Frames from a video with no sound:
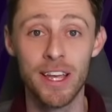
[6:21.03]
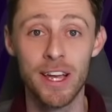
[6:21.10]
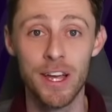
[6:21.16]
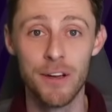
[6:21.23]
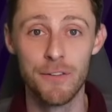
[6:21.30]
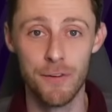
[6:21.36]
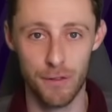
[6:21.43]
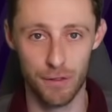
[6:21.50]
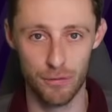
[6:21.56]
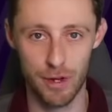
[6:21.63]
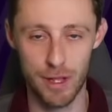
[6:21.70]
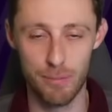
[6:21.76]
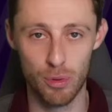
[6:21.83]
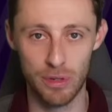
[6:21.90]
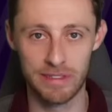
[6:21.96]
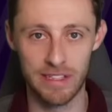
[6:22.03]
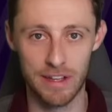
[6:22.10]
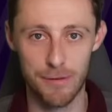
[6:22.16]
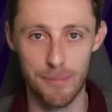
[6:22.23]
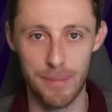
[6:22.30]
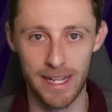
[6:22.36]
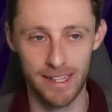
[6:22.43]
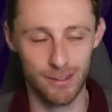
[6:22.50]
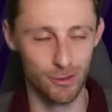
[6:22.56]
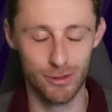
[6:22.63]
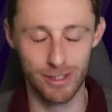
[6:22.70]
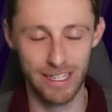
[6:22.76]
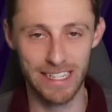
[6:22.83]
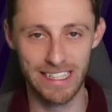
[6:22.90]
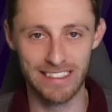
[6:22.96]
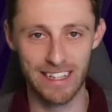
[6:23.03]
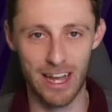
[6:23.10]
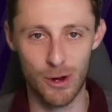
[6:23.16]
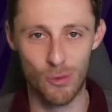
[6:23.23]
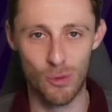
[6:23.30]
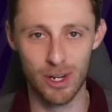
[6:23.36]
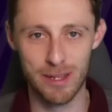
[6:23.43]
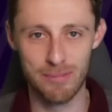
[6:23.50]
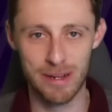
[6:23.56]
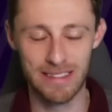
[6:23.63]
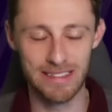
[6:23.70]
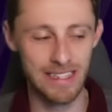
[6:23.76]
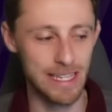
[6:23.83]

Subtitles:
for 3.7 million, or at least that I want in my team.